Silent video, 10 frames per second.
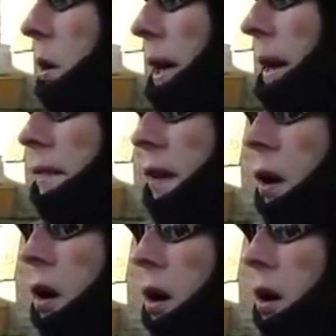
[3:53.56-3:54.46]
doing it
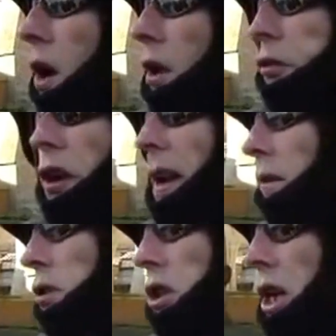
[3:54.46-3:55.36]
for
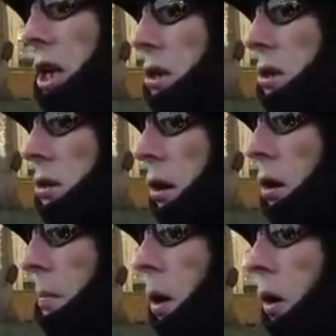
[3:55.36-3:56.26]
300 years
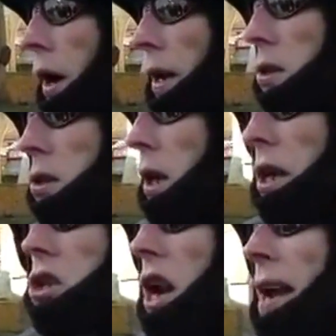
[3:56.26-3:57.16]
or more.
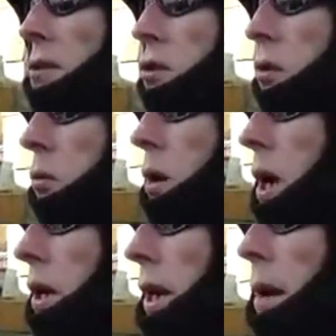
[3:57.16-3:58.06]
It's natural,
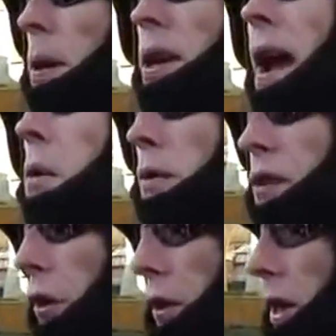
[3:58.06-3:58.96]
you know, but now
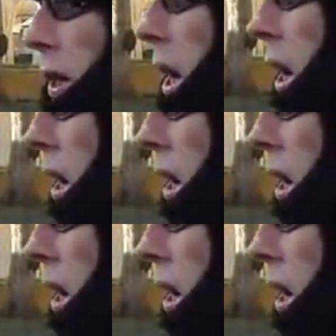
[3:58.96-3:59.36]
we've got the